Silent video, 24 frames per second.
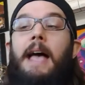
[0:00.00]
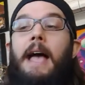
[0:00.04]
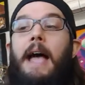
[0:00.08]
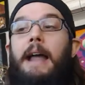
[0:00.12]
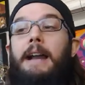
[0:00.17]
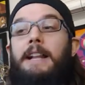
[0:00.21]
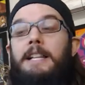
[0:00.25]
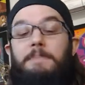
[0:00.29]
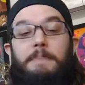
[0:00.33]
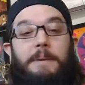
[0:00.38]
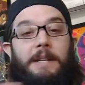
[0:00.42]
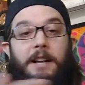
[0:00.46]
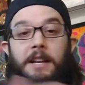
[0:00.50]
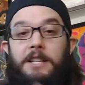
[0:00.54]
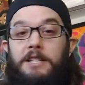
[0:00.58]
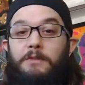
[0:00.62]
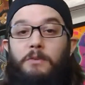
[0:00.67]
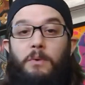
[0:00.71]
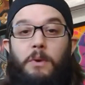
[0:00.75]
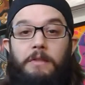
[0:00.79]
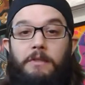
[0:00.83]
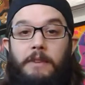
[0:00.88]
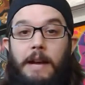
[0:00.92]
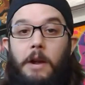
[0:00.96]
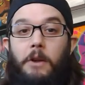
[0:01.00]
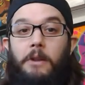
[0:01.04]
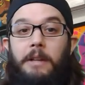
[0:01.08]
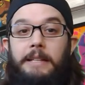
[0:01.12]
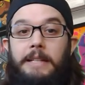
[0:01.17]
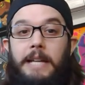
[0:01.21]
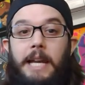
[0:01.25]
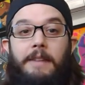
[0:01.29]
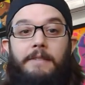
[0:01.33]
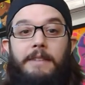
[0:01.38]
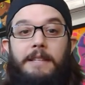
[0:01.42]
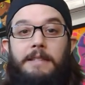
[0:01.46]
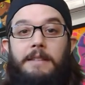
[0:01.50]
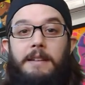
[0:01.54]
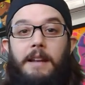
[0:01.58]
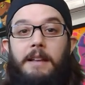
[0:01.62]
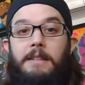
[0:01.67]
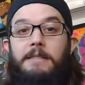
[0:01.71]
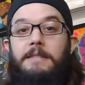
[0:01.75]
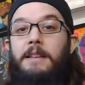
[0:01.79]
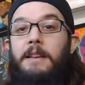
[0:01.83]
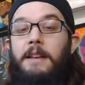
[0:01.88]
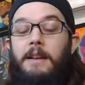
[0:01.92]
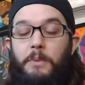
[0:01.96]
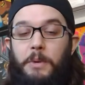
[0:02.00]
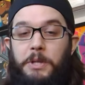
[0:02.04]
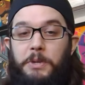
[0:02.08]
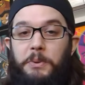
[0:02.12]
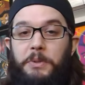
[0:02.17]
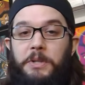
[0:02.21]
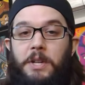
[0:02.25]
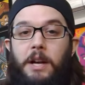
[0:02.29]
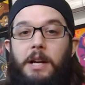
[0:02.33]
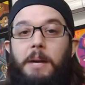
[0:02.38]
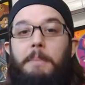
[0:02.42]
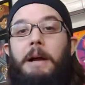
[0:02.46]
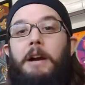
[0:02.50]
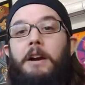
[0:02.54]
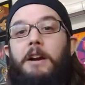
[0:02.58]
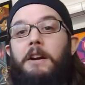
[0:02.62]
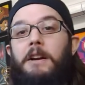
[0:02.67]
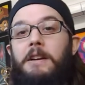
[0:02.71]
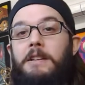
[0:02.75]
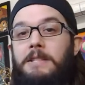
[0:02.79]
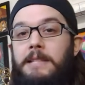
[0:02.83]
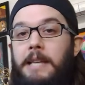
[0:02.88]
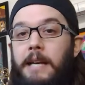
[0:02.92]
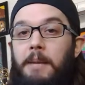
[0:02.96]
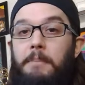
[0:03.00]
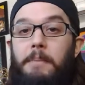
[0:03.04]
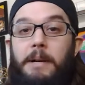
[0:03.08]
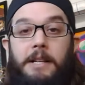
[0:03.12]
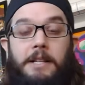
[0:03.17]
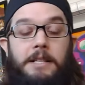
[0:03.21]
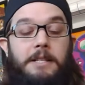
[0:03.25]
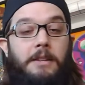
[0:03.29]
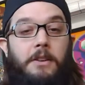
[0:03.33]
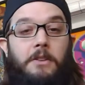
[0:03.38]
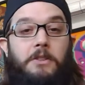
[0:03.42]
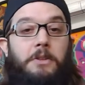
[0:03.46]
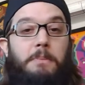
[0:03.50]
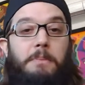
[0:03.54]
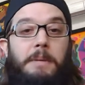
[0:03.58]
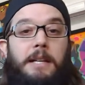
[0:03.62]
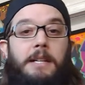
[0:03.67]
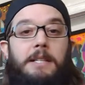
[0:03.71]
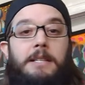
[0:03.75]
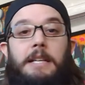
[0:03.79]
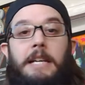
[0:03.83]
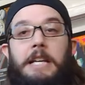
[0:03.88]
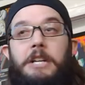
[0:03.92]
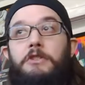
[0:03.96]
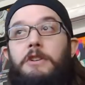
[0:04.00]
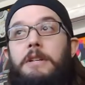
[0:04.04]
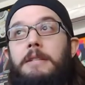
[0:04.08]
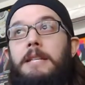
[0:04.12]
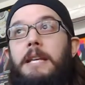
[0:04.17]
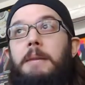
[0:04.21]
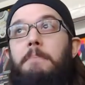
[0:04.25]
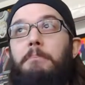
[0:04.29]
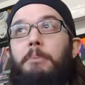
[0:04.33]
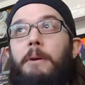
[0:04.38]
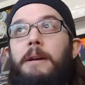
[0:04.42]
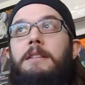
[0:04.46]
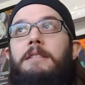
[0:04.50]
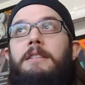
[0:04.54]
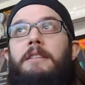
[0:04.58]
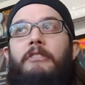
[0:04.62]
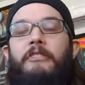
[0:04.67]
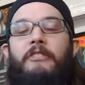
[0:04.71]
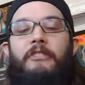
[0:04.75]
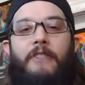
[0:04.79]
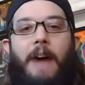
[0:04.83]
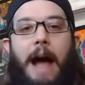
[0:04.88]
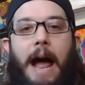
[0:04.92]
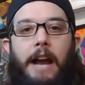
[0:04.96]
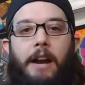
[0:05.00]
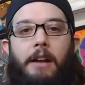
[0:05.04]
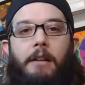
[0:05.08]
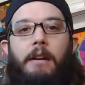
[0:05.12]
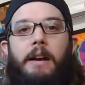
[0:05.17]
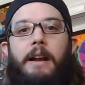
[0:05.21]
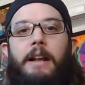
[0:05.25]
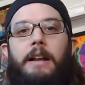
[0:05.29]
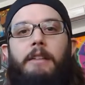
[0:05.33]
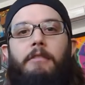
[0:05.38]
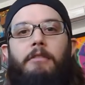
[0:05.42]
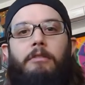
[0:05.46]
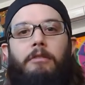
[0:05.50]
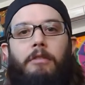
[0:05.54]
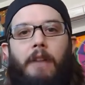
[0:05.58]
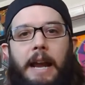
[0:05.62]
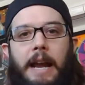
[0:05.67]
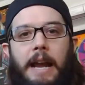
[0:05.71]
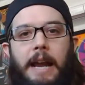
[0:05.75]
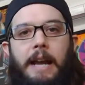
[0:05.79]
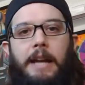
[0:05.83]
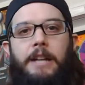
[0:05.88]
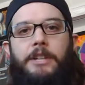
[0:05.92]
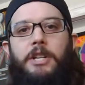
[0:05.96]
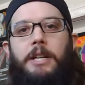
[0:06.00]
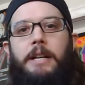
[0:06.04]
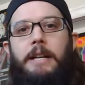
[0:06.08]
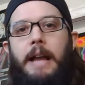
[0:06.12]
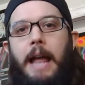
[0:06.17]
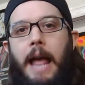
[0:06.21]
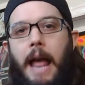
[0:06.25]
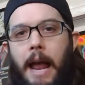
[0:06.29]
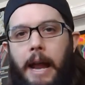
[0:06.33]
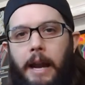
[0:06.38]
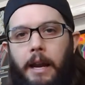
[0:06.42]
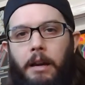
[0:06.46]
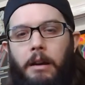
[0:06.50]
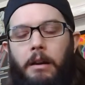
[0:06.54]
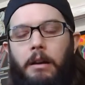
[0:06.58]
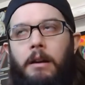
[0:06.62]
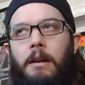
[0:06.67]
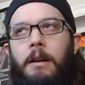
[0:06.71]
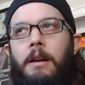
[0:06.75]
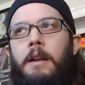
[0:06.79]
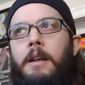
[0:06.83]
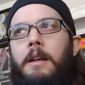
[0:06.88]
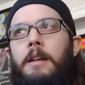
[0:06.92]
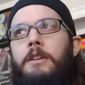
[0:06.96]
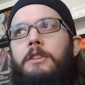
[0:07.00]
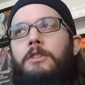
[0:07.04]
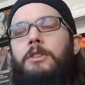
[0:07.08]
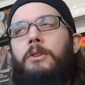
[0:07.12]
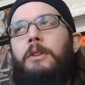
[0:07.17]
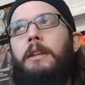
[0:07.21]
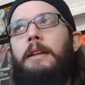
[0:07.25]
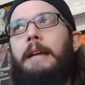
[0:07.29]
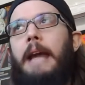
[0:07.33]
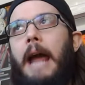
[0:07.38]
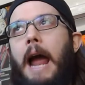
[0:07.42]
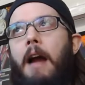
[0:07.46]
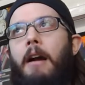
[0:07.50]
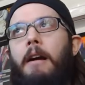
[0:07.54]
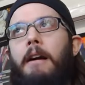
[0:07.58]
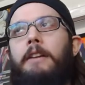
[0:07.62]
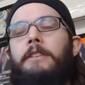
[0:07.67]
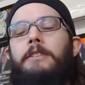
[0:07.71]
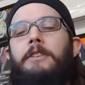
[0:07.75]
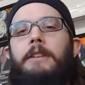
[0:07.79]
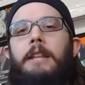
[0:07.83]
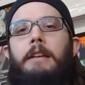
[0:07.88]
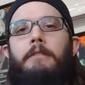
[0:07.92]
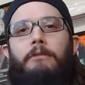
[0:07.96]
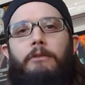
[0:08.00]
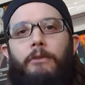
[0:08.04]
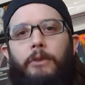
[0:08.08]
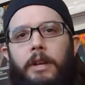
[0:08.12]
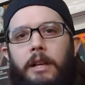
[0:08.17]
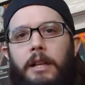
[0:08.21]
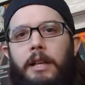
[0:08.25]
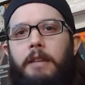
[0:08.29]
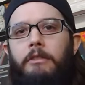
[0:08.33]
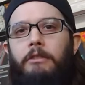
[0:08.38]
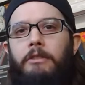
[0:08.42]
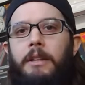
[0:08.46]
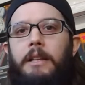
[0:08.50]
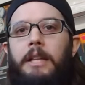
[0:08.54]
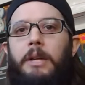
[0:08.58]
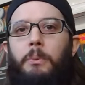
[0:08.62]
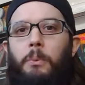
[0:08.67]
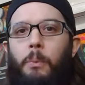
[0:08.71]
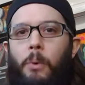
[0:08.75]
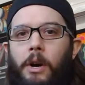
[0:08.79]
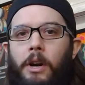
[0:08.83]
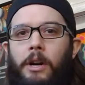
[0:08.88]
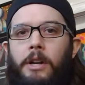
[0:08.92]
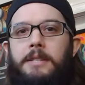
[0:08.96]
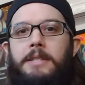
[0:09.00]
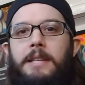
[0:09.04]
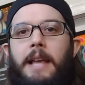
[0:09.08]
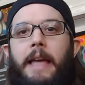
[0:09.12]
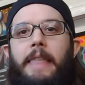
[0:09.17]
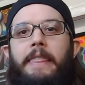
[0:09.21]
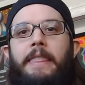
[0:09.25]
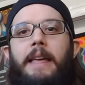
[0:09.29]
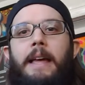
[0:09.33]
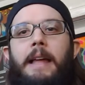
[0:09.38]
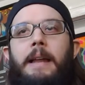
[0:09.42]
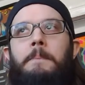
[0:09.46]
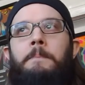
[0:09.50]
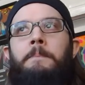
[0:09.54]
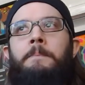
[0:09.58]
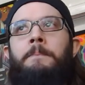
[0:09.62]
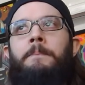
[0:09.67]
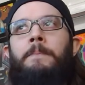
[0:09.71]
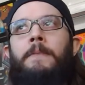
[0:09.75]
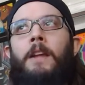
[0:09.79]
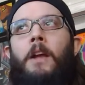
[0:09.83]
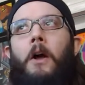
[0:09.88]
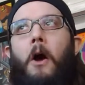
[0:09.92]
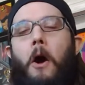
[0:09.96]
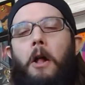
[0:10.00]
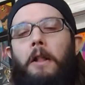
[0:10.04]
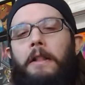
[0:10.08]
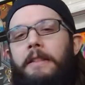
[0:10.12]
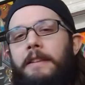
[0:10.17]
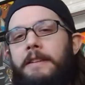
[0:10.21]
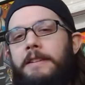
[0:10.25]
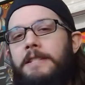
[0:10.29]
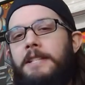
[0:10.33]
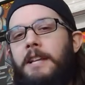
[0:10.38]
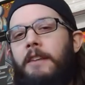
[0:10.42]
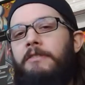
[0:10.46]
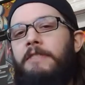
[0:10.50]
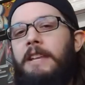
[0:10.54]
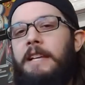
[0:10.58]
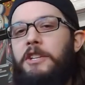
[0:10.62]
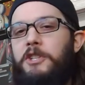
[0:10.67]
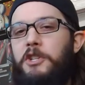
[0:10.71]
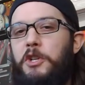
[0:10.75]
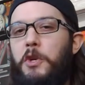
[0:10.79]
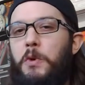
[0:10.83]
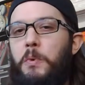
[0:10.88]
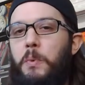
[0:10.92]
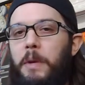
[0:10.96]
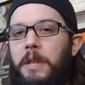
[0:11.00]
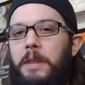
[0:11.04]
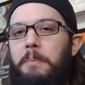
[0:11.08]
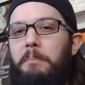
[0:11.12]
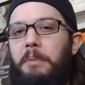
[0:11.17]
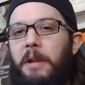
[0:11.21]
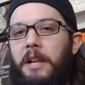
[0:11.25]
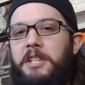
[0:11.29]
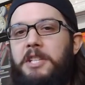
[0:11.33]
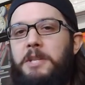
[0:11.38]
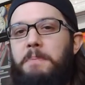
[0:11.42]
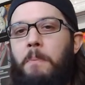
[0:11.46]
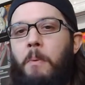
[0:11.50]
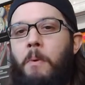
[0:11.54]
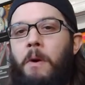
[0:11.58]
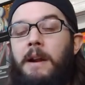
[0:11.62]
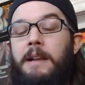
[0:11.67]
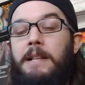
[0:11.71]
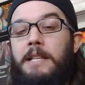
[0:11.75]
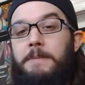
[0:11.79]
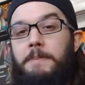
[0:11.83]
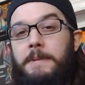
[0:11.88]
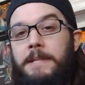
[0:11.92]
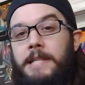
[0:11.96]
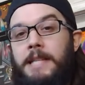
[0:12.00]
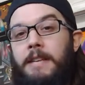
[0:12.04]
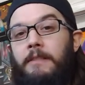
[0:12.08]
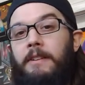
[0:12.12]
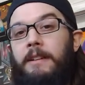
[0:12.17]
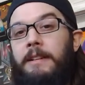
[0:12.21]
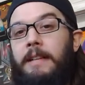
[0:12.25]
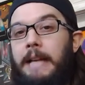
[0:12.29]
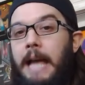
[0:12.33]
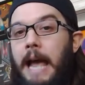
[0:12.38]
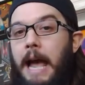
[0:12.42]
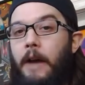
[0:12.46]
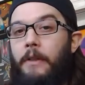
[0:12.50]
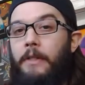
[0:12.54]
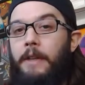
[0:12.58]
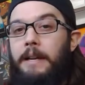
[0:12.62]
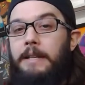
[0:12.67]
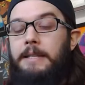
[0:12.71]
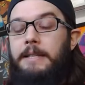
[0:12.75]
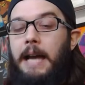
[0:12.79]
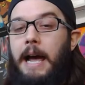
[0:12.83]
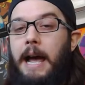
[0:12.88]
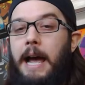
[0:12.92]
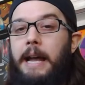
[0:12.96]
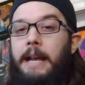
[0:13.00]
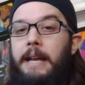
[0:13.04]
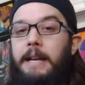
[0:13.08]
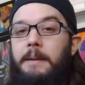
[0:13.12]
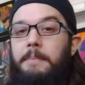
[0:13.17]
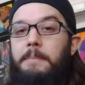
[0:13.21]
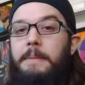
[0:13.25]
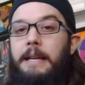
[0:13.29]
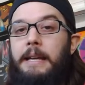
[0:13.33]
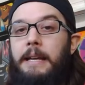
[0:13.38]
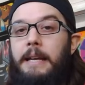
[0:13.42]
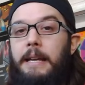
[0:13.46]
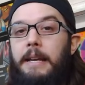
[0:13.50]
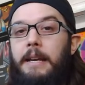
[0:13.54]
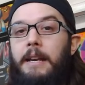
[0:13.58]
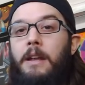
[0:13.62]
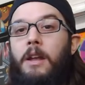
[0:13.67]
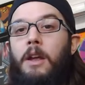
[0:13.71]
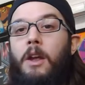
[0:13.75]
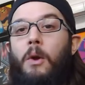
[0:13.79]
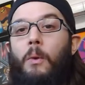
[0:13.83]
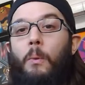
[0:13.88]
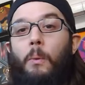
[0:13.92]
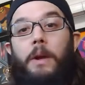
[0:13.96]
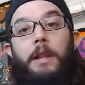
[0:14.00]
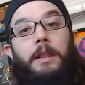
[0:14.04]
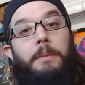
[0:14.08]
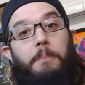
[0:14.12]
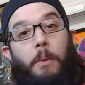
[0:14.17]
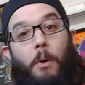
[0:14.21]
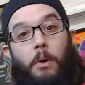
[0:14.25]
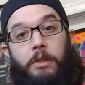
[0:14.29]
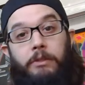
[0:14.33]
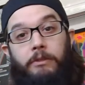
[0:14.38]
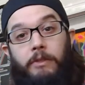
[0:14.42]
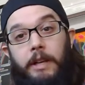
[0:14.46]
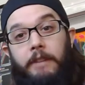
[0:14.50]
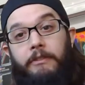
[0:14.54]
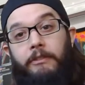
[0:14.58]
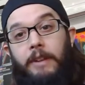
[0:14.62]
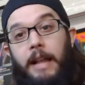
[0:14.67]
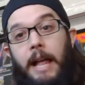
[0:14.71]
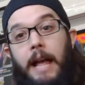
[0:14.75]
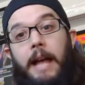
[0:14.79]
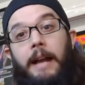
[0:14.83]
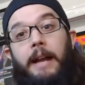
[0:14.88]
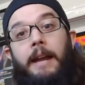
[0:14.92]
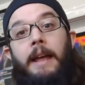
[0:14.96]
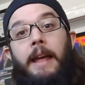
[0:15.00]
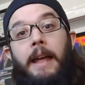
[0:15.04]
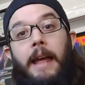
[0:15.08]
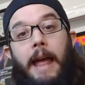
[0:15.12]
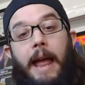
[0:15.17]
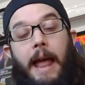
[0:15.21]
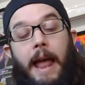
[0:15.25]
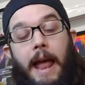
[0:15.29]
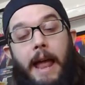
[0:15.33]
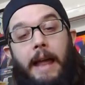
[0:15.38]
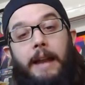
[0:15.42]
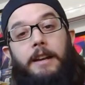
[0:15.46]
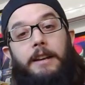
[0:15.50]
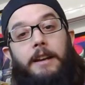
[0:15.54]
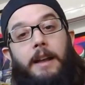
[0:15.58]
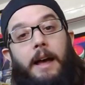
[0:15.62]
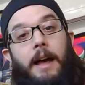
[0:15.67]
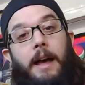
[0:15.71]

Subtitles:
And it's because of what Viola Davis does, which we'll talk about her in a second, but it's also because of Idris. He brings a fire and a rage and an anger to the character that really, really works. And then all of the stuff they do with Bloodsport, and specifically how they tie him in with both Rick Flag and